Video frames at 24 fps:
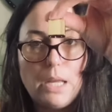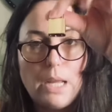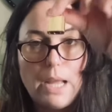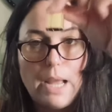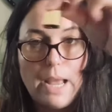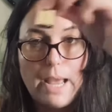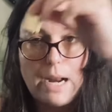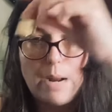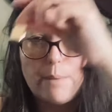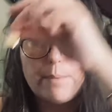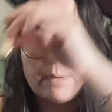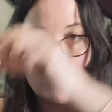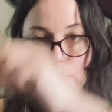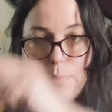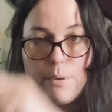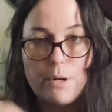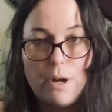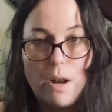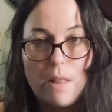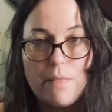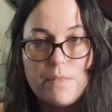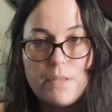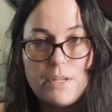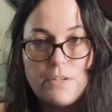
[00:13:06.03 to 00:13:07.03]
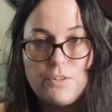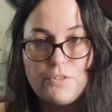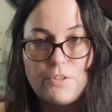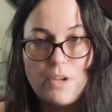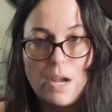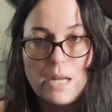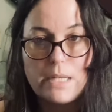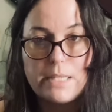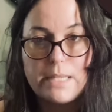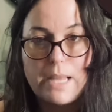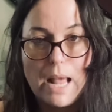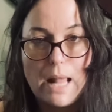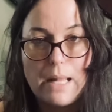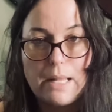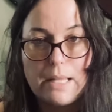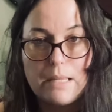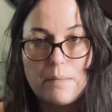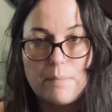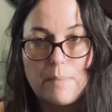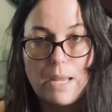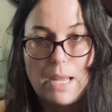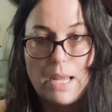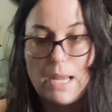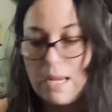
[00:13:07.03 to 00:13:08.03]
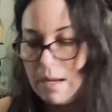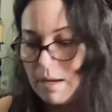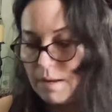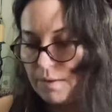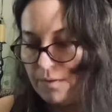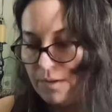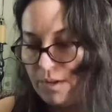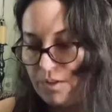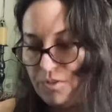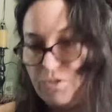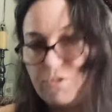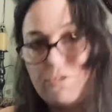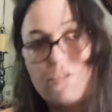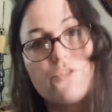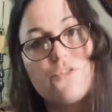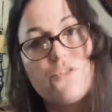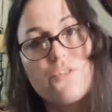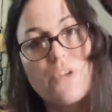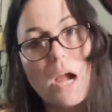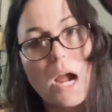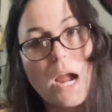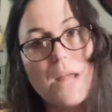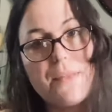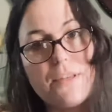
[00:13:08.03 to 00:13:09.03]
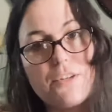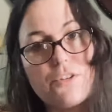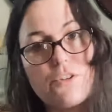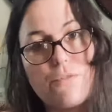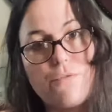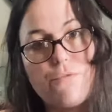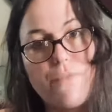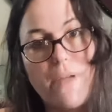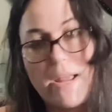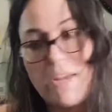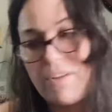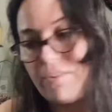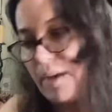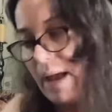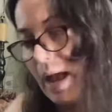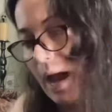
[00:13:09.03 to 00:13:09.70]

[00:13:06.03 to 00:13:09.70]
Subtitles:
and I'm going to put it on this side, telling me this is the side that should face